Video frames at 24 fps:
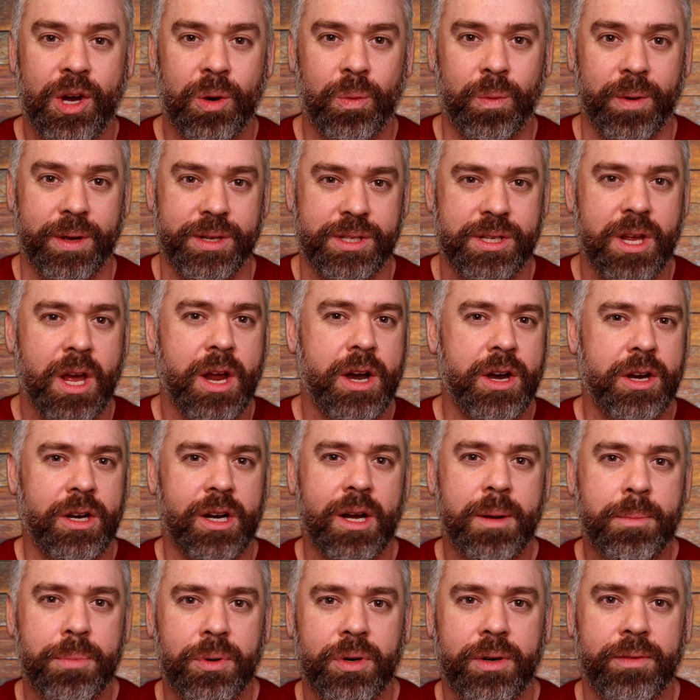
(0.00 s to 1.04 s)
was
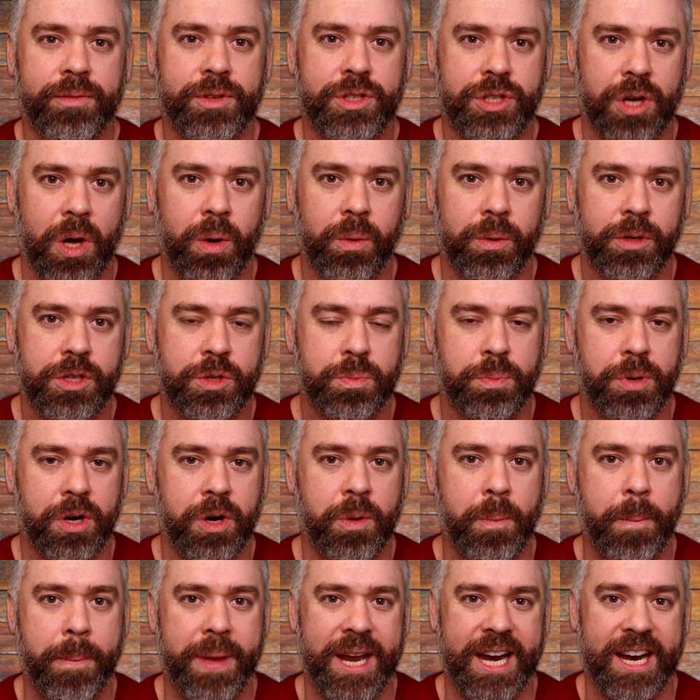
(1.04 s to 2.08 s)
number of jokes
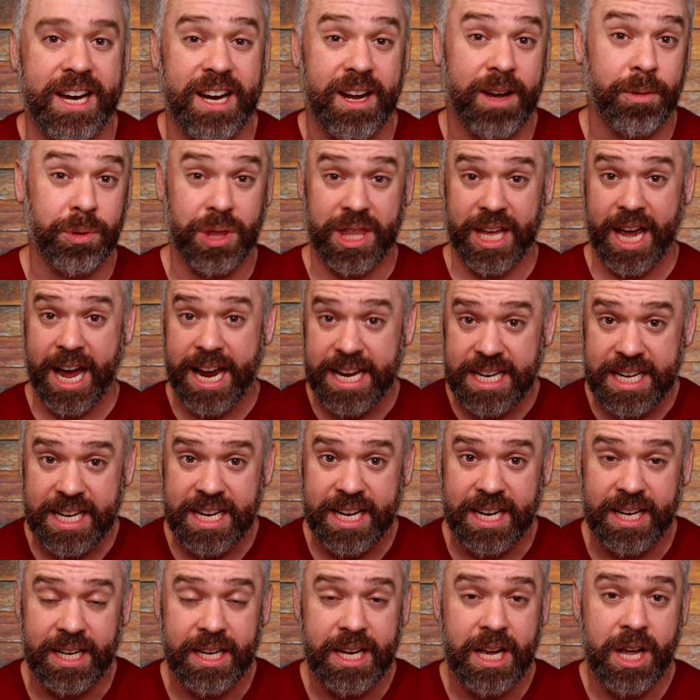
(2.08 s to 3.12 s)
per minute, with the
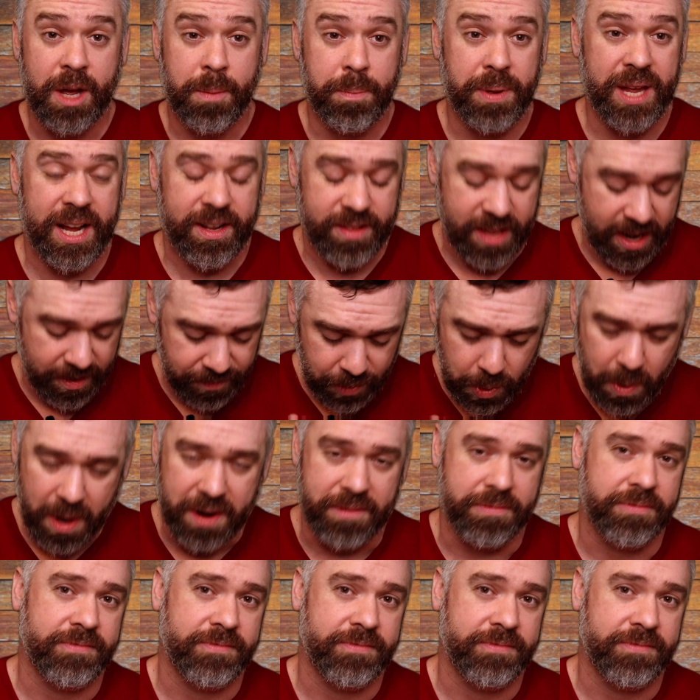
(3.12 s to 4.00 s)
idea being that if you had a